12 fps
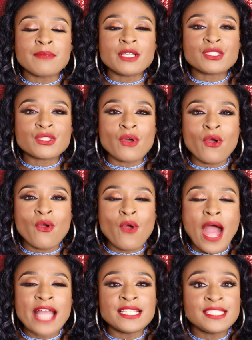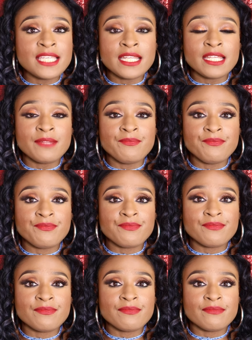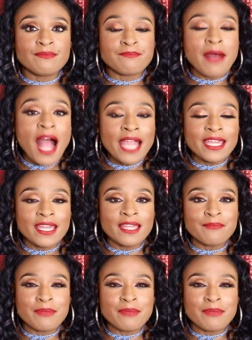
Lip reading: So I didn't buy it,